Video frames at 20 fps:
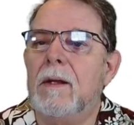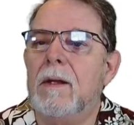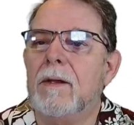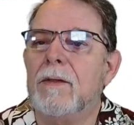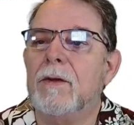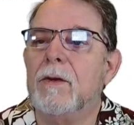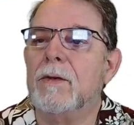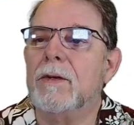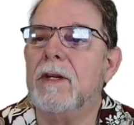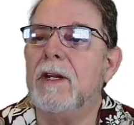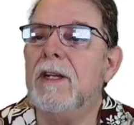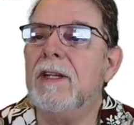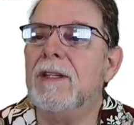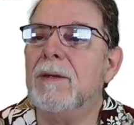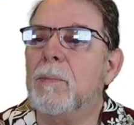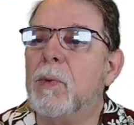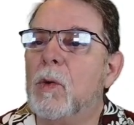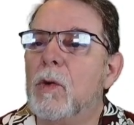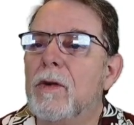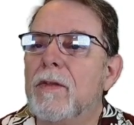13, the
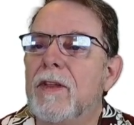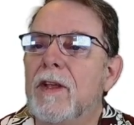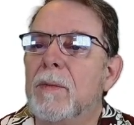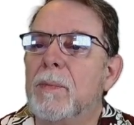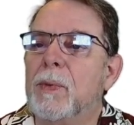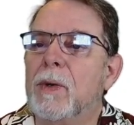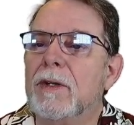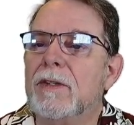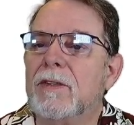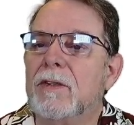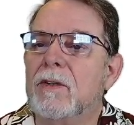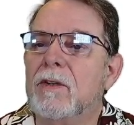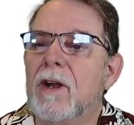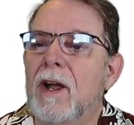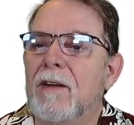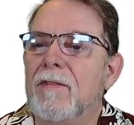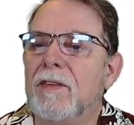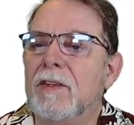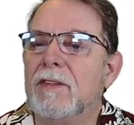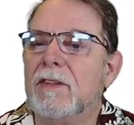poor and the oppressor
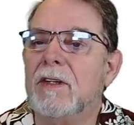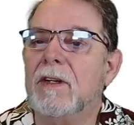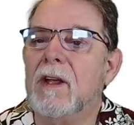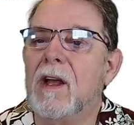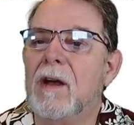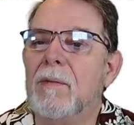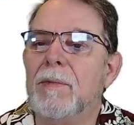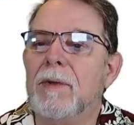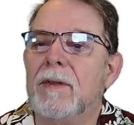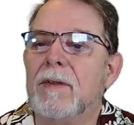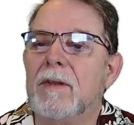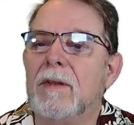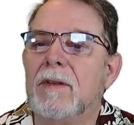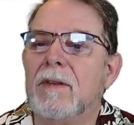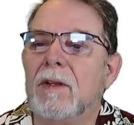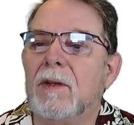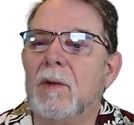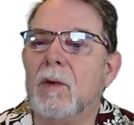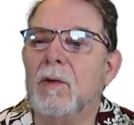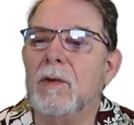have this in common.
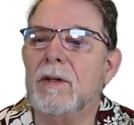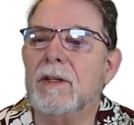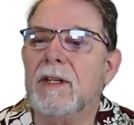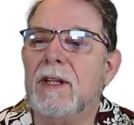The Lord